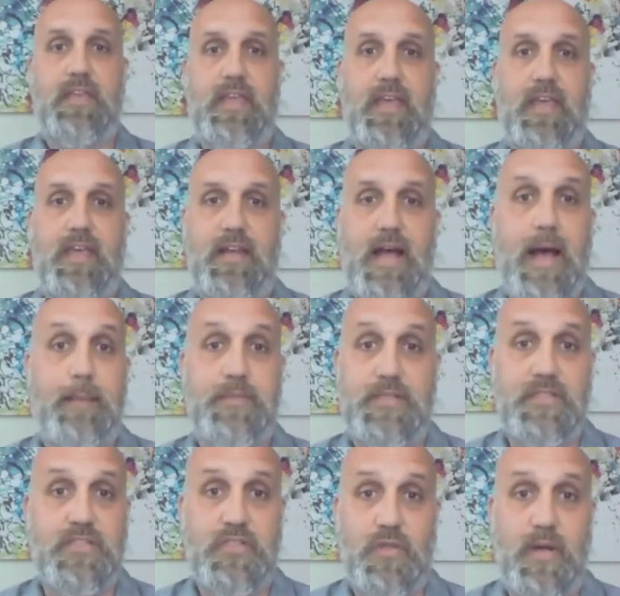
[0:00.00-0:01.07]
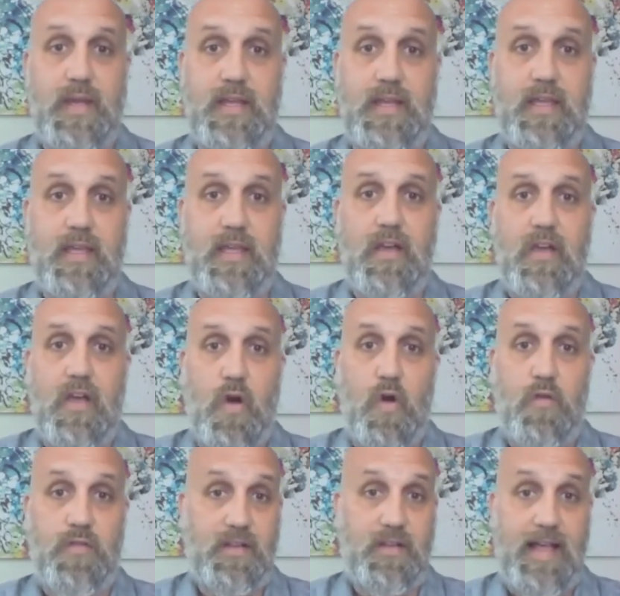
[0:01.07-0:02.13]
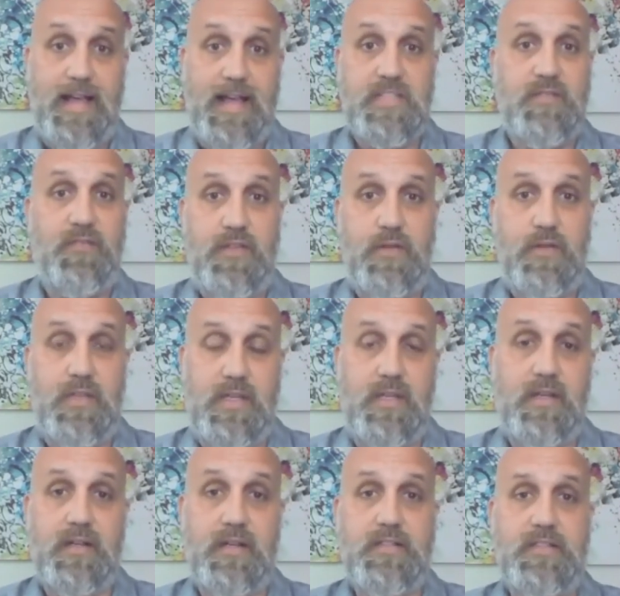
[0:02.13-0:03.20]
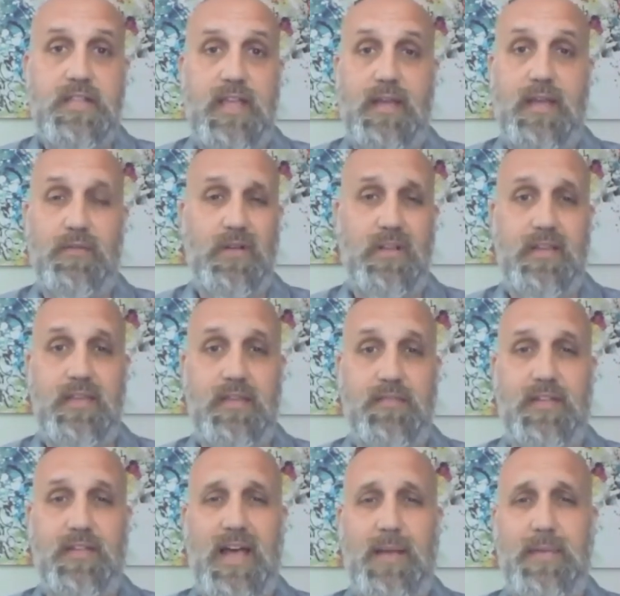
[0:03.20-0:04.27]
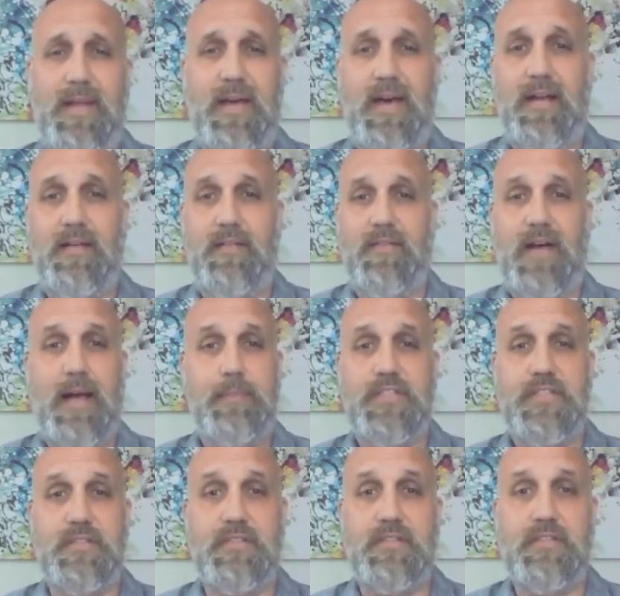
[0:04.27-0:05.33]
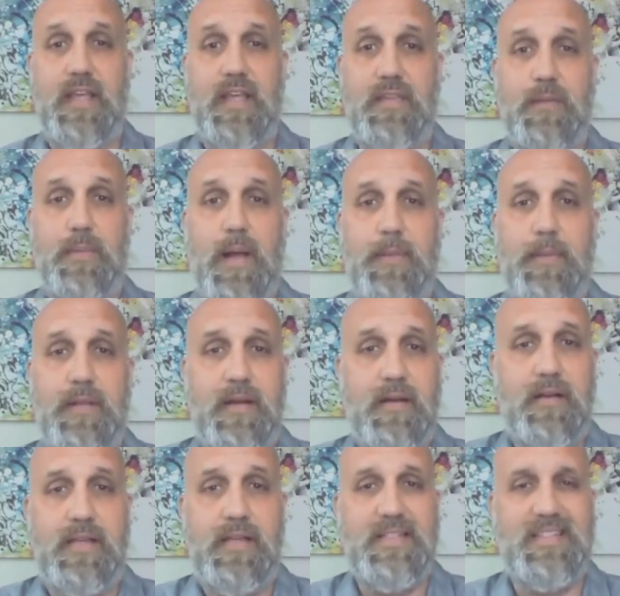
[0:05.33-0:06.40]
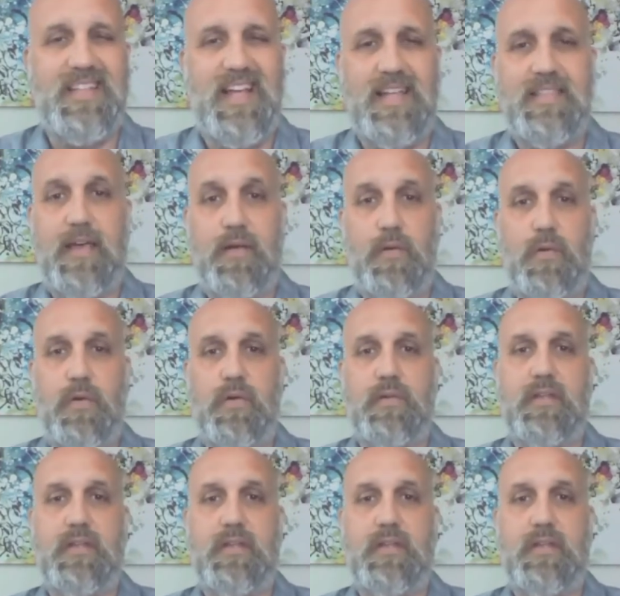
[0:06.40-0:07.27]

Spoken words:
in options trading over the last few years, and really the phenomenon of options and their popularity is not that old.